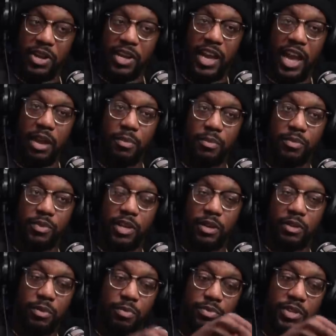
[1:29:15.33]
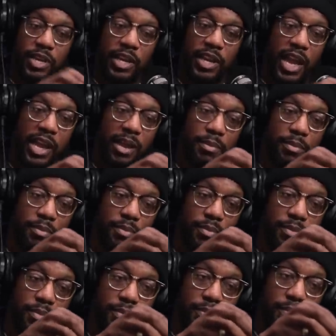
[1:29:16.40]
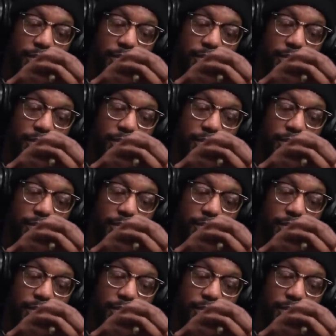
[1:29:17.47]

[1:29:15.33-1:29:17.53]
No, but the game